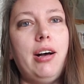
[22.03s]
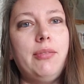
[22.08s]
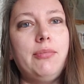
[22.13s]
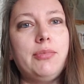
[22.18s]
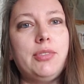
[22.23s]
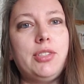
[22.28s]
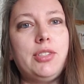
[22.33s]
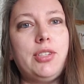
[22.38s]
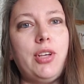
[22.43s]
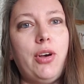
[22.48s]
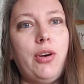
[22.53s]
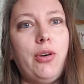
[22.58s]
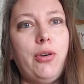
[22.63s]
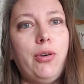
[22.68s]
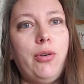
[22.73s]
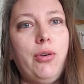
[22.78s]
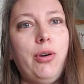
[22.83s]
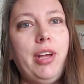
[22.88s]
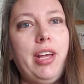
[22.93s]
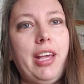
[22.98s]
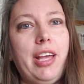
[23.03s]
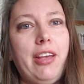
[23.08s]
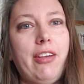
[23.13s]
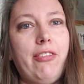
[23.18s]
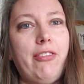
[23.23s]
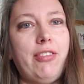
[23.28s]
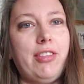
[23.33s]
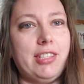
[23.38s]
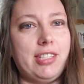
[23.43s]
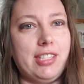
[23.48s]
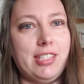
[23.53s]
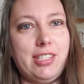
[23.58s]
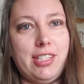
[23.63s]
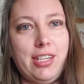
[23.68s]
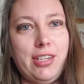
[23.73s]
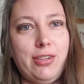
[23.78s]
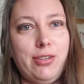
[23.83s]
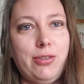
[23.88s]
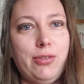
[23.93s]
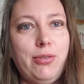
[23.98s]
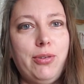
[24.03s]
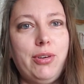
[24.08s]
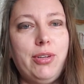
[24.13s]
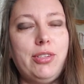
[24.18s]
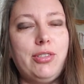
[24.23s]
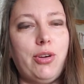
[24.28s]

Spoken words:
So if this is you,